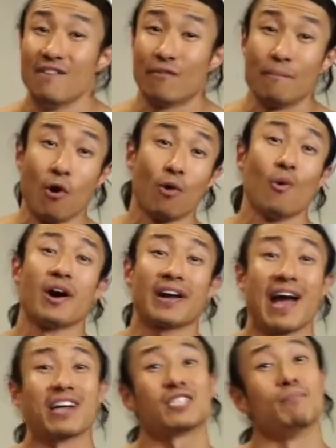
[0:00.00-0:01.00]
For more
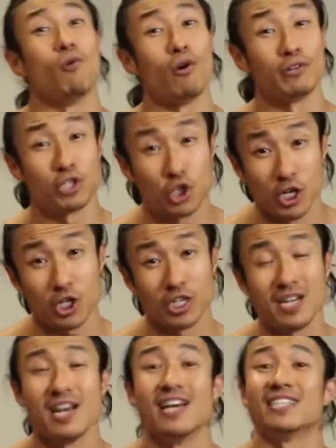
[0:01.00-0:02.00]
workouts and more
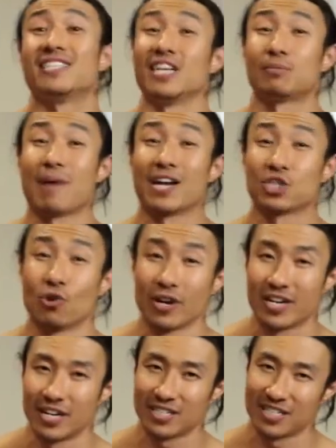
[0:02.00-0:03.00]
nutrition,
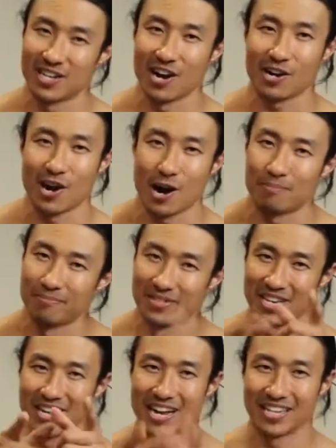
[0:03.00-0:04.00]
sixpackshortcuts.com.
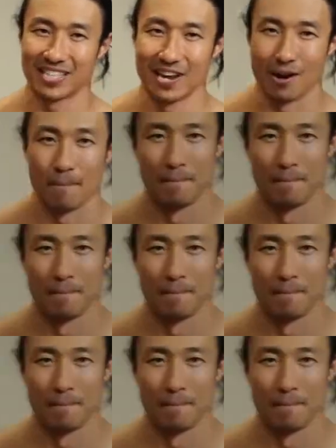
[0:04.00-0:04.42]
See y'all guys there.